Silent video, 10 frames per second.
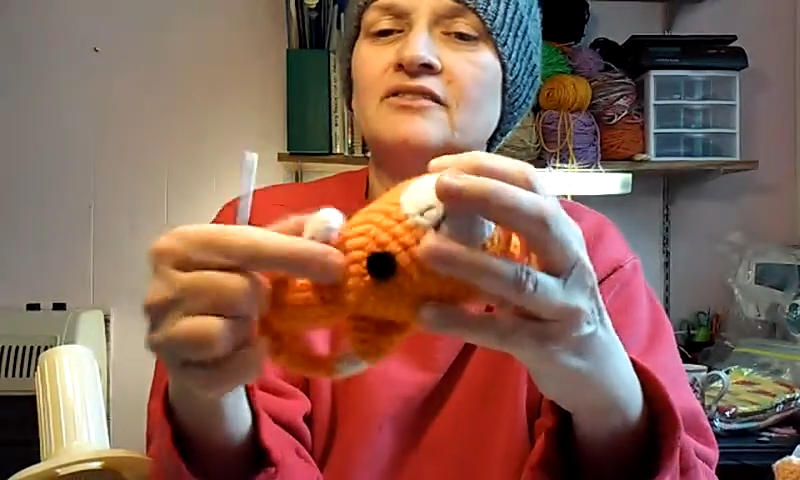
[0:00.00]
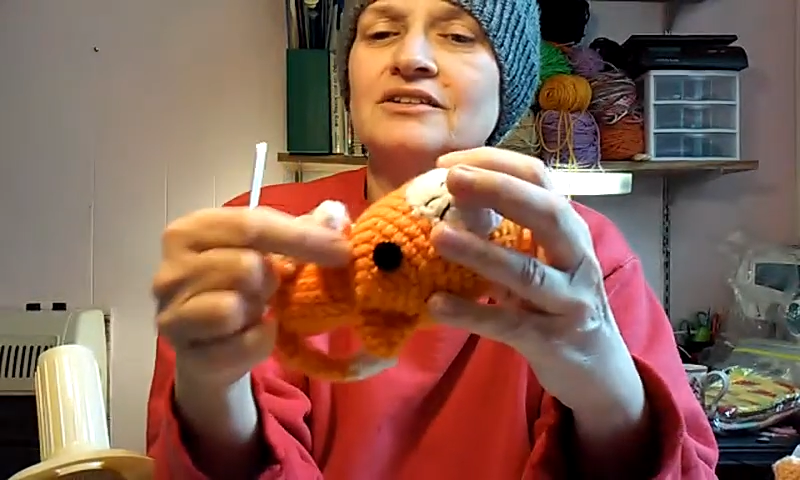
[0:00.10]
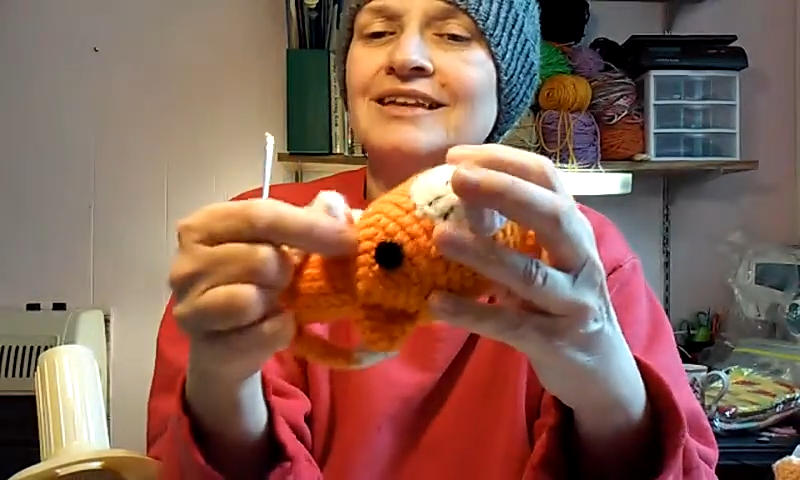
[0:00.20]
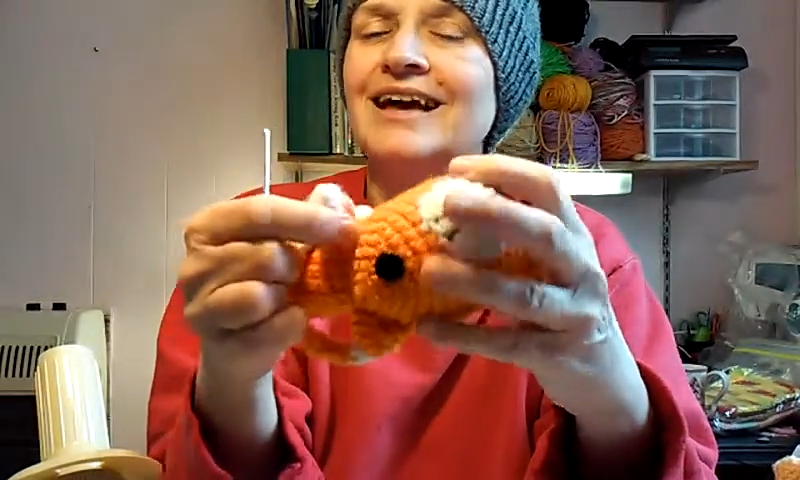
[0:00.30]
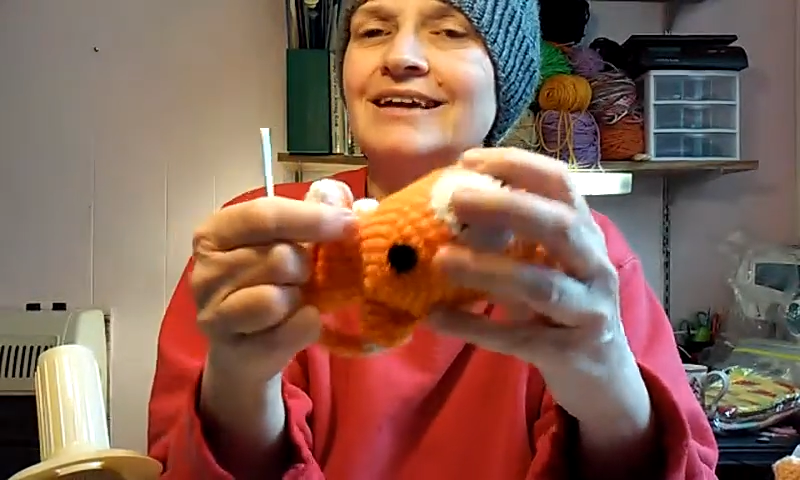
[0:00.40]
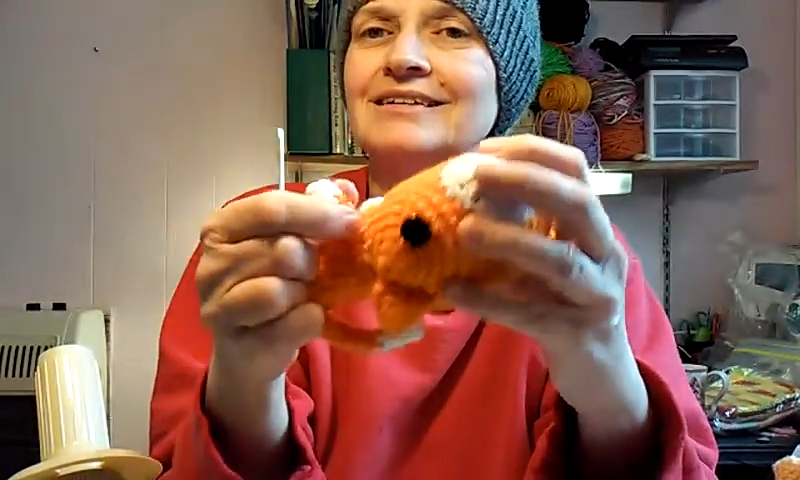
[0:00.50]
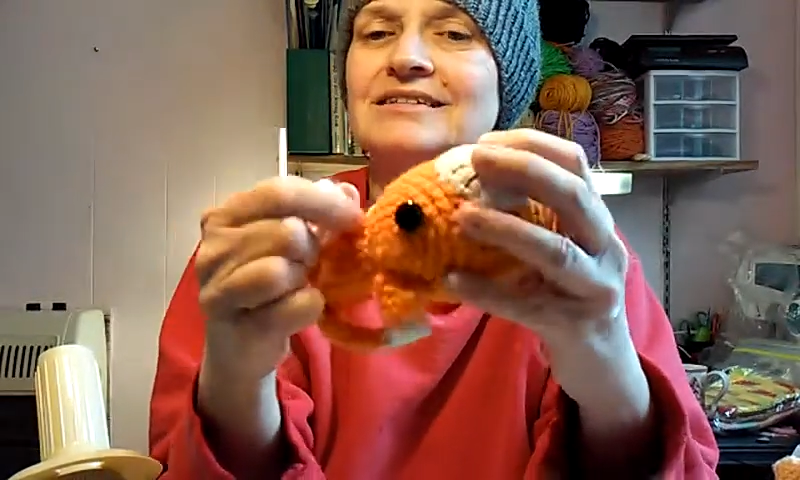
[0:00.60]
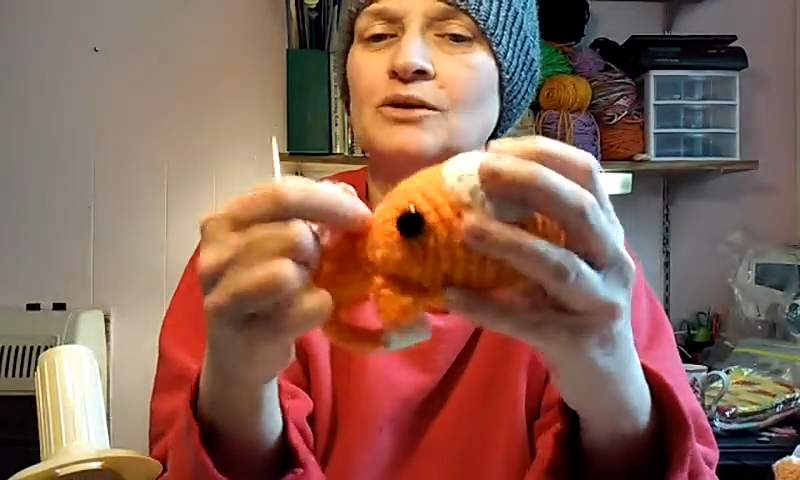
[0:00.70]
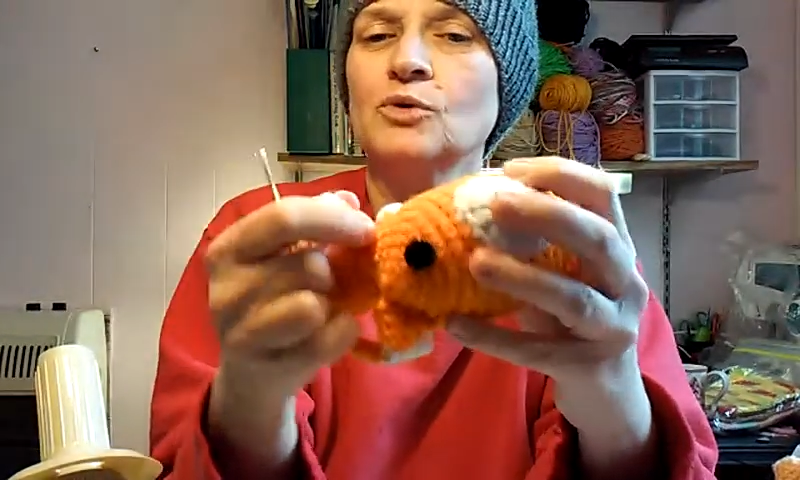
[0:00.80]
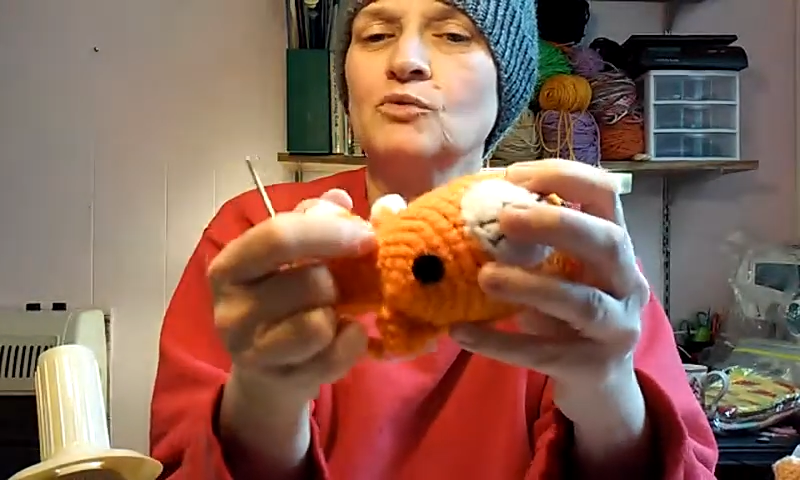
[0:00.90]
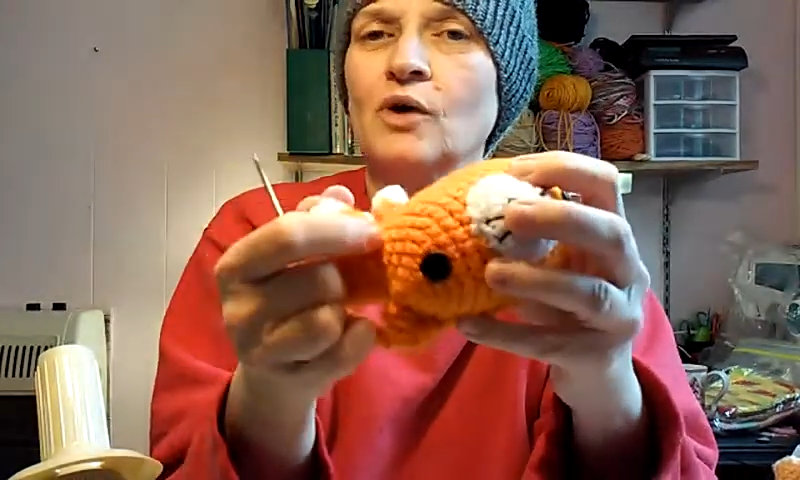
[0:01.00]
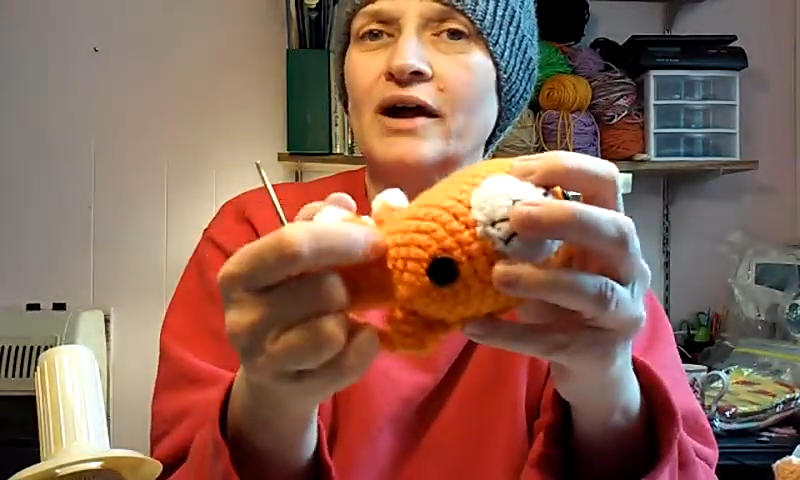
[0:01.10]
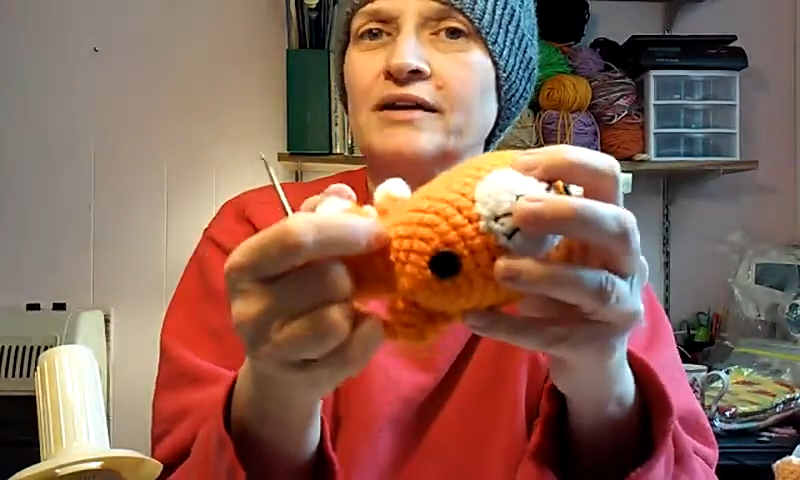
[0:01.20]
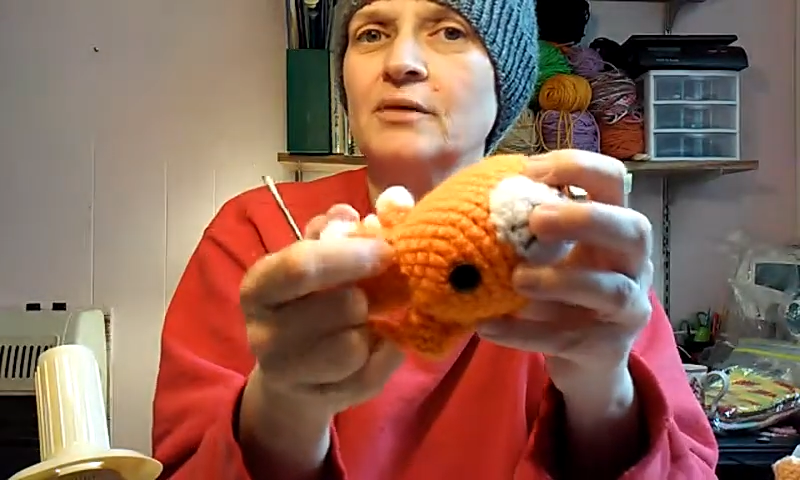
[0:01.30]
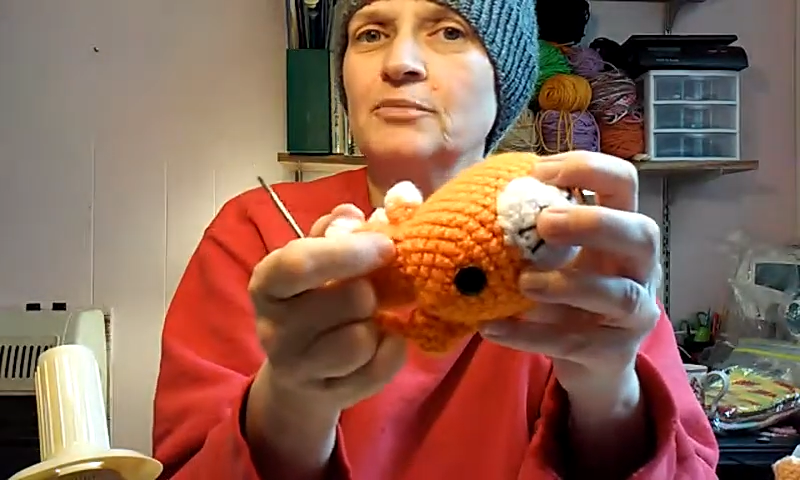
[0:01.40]
the legs that were
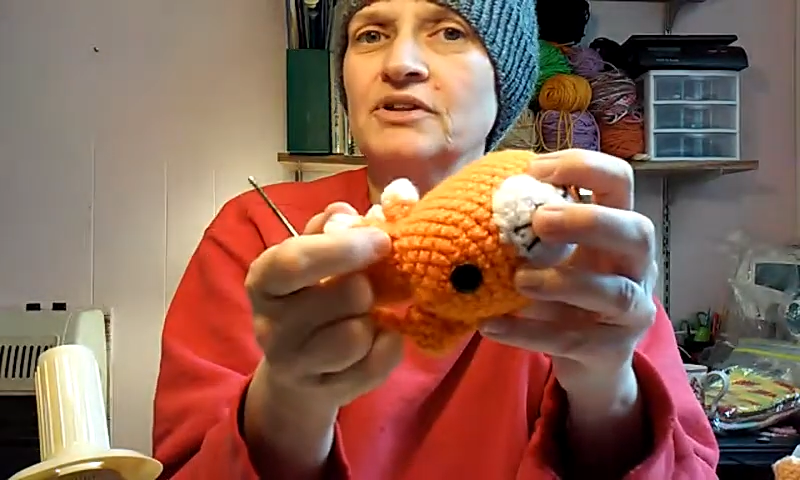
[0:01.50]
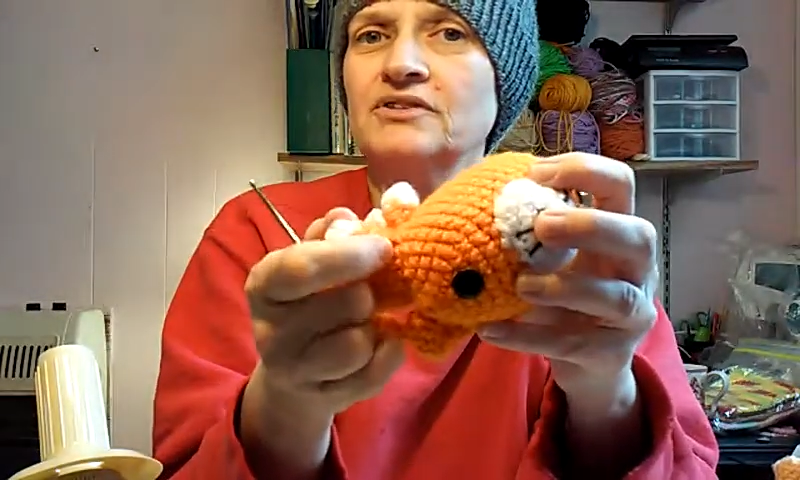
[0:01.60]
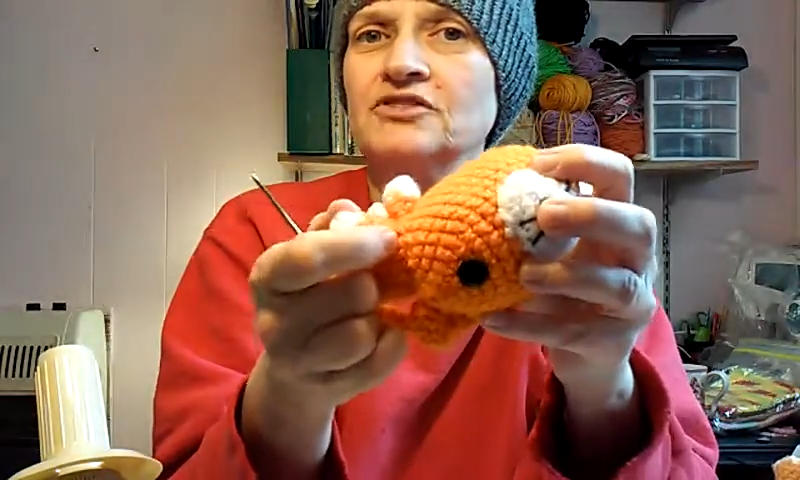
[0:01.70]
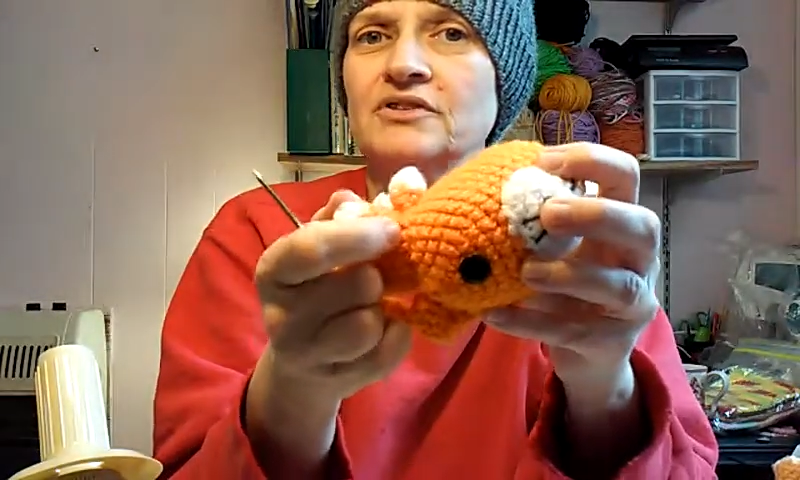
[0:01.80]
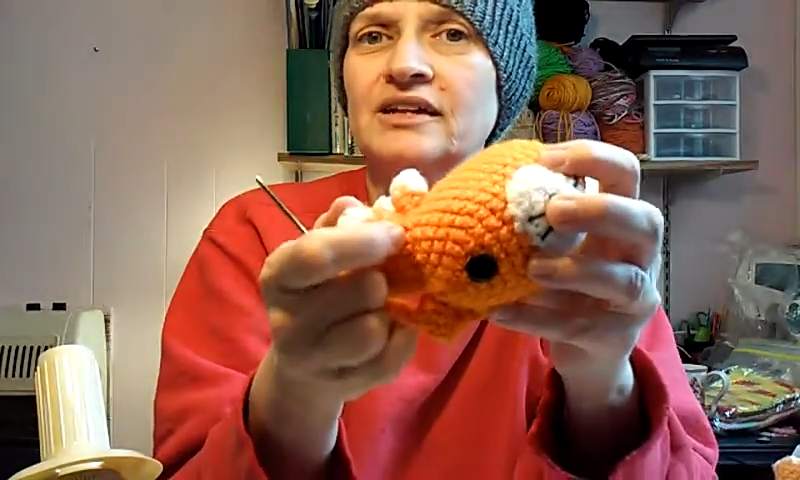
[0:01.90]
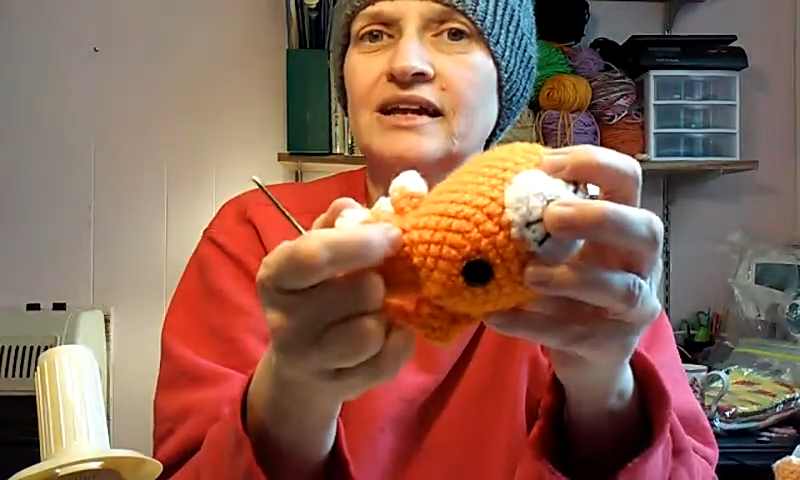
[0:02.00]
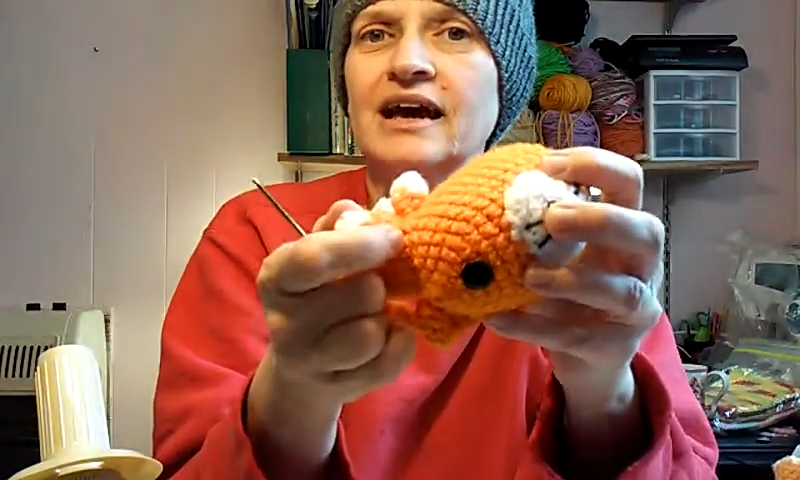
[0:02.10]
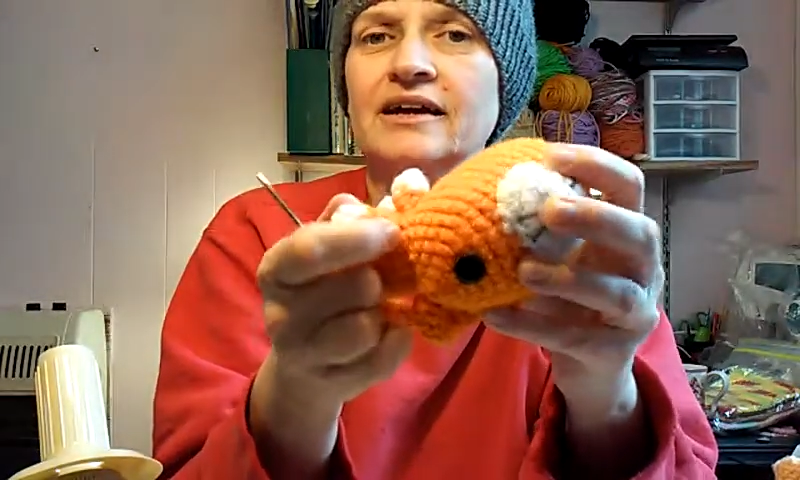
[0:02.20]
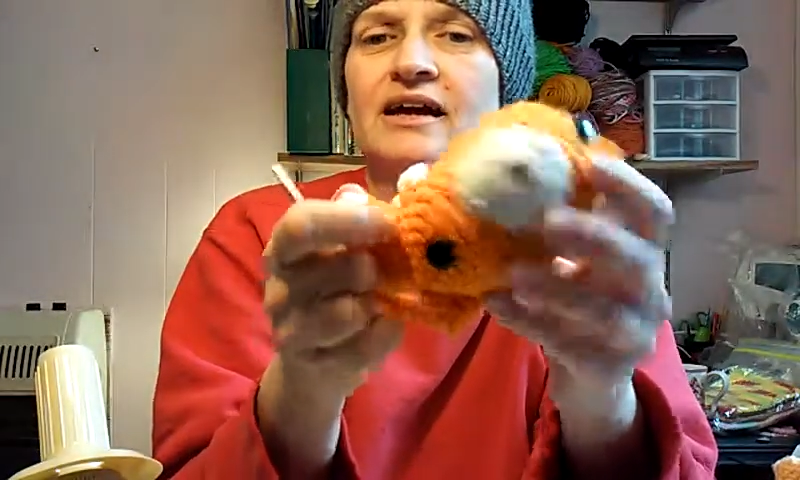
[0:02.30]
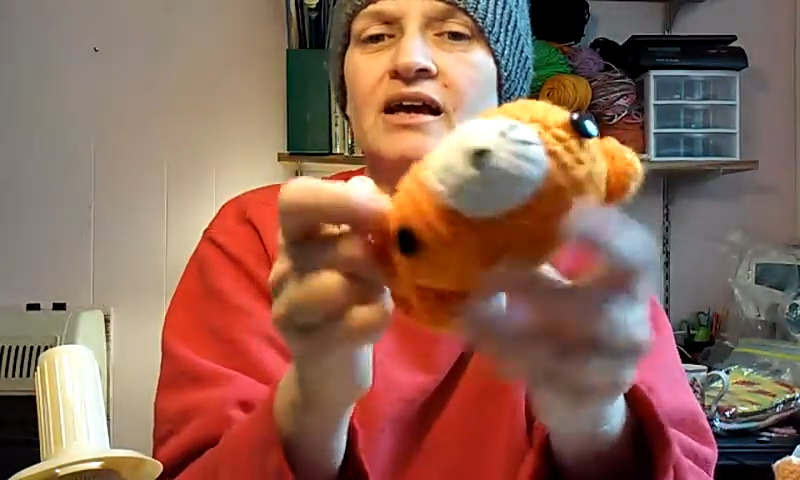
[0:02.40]
right up into the neck,